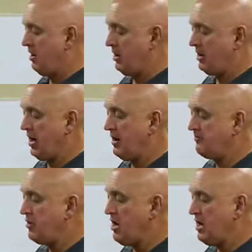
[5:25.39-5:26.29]
Okay?
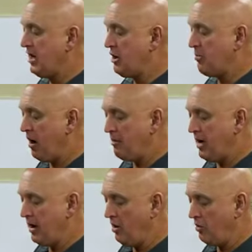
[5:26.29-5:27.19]
Now you're probably
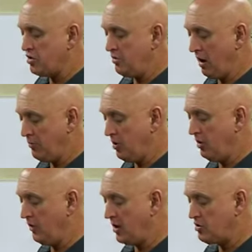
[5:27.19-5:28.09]
not noticing I'm
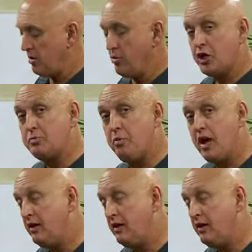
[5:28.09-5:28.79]
doing this, so I'm going to explain